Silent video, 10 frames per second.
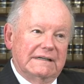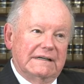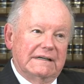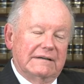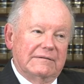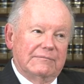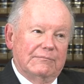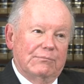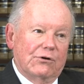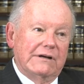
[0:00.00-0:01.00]
uh,
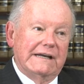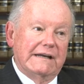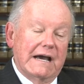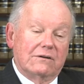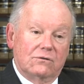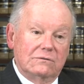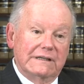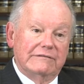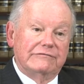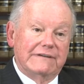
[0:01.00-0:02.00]
Bernie not
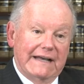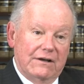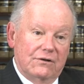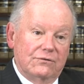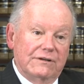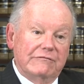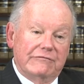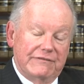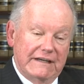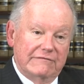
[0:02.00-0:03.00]
only found
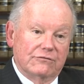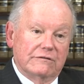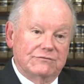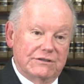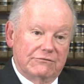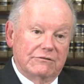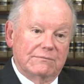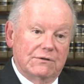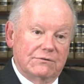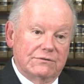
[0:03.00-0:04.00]
in favor of
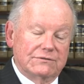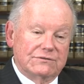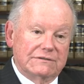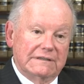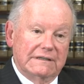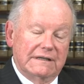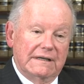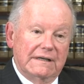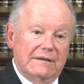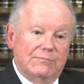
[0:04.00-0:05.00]
General Motors,
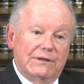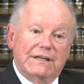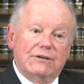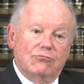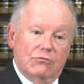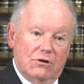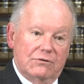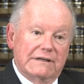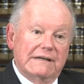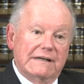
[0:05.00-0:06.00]
but he wrote a